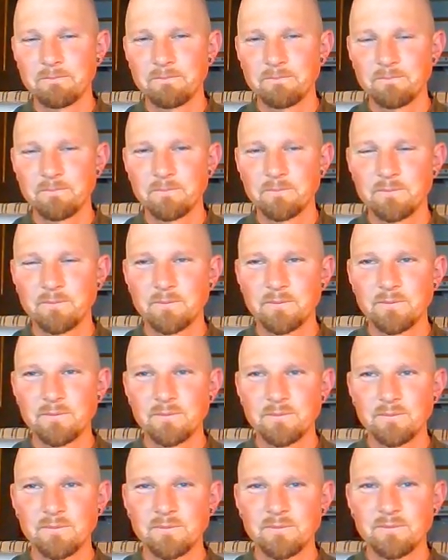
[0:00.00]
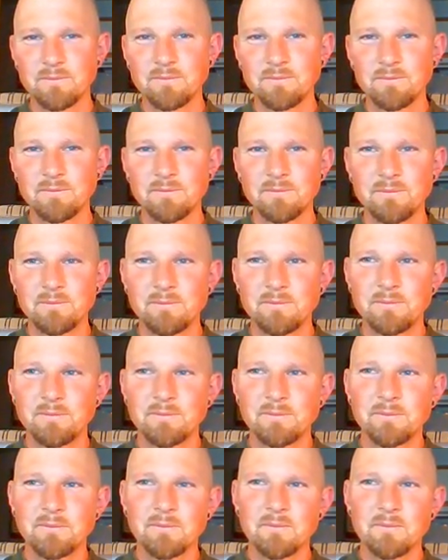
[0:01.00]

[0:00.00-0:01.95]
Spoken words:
No one is speaking in this clip.